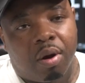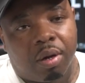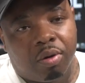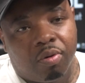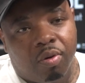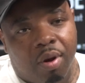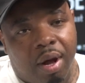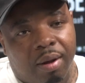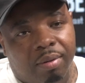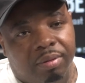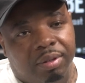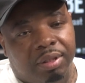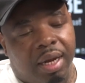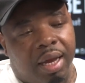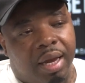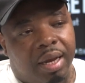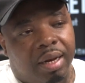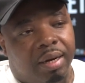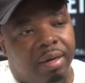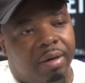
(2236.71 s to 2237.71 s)
You know what I'm
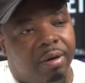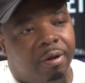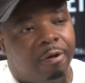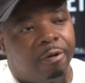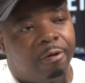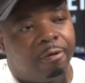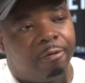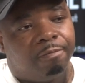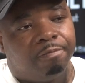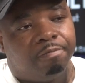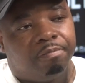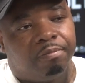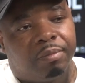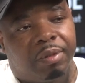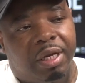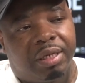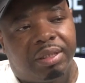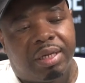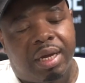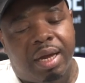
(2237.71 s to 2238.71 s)
saying? And, uh,
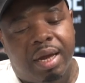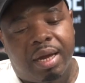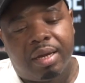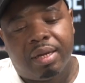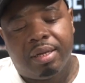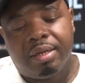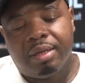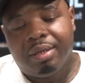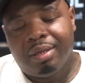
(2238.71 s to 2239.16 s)
that's how